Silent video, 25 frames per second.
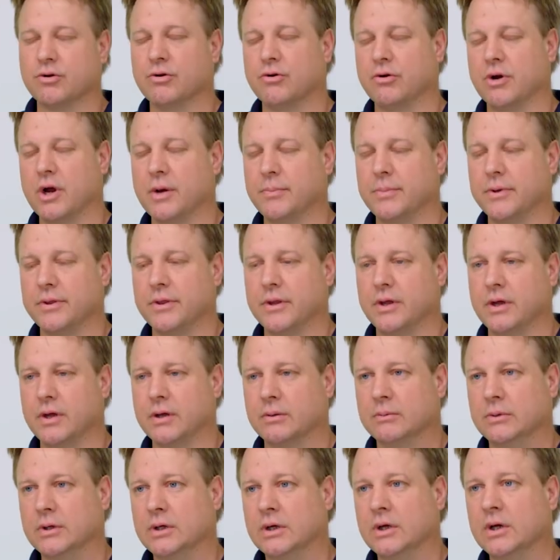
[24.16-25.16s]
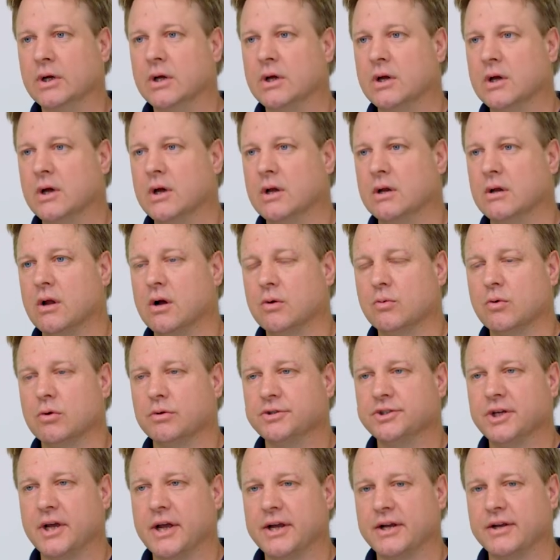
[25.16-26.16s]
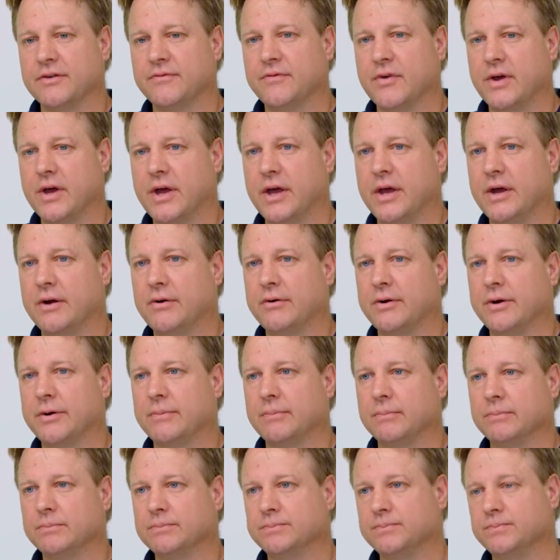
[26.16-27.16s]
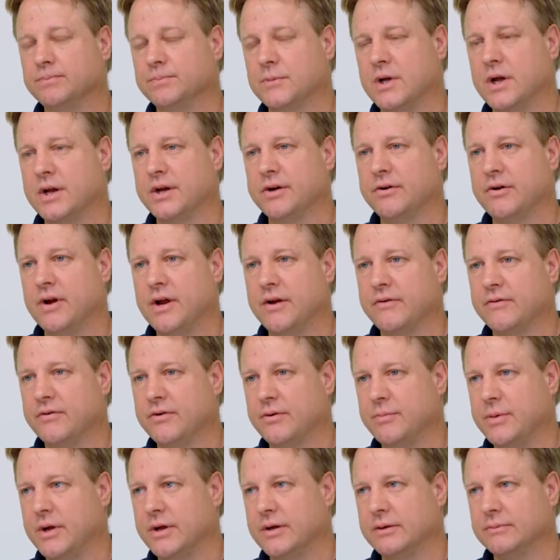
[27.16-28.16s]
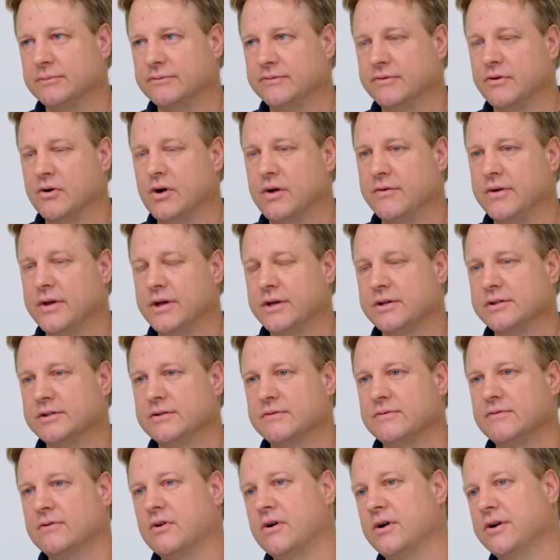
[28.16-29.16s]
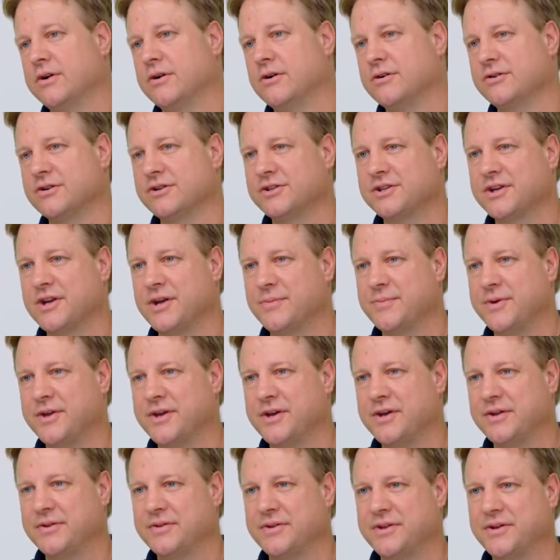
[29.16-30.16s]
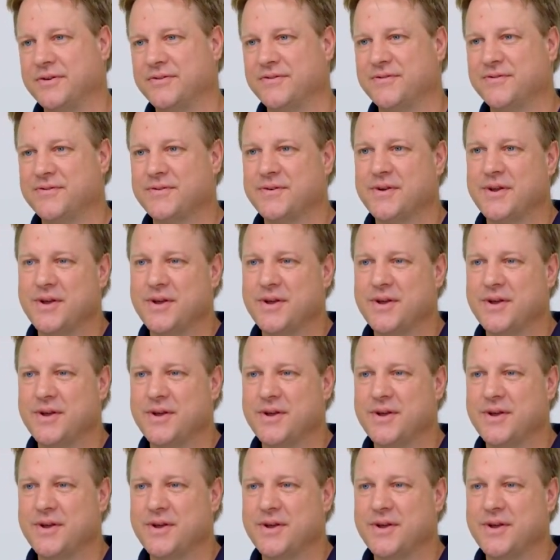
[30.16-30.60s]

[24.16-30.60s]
caught up in the longwall chain conveyor and underground for about 5 hours. Flying doctors cut me out and then